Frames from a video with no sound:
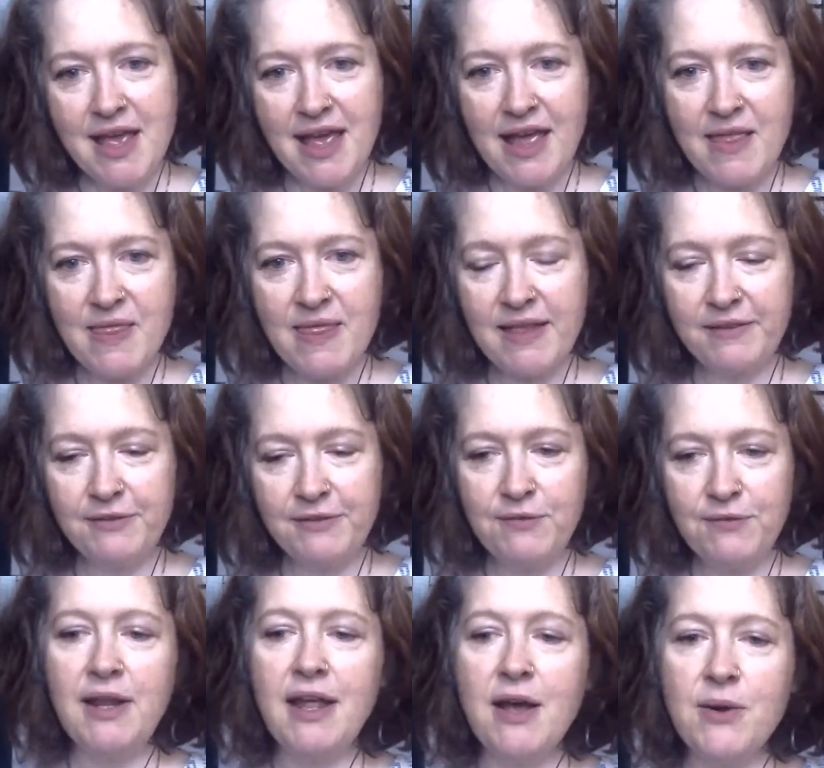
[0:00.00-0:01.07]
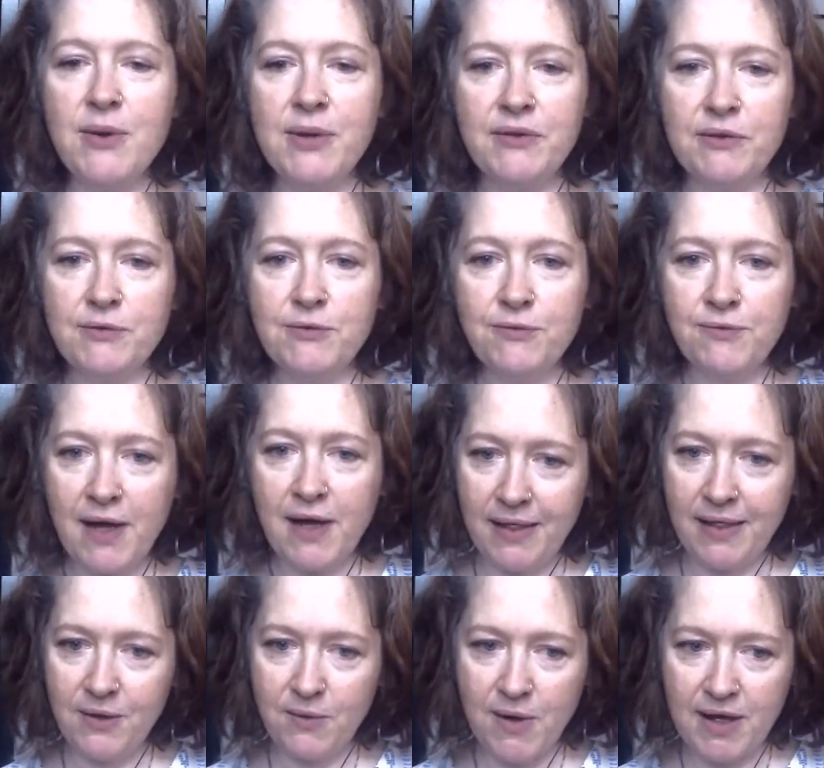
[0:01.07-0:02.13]
And this video is a
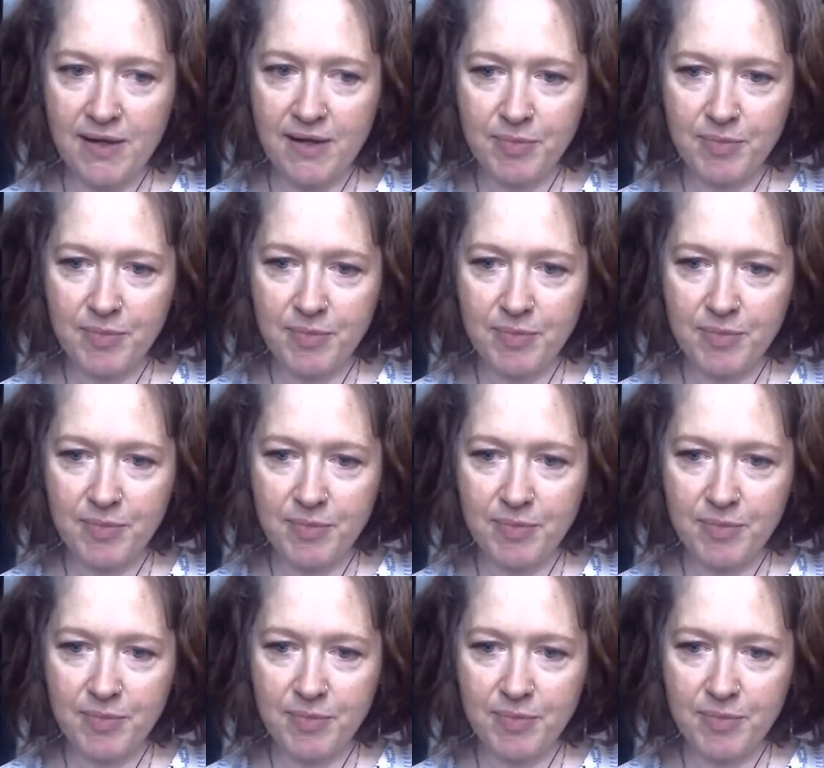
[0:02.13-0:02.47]
follow-up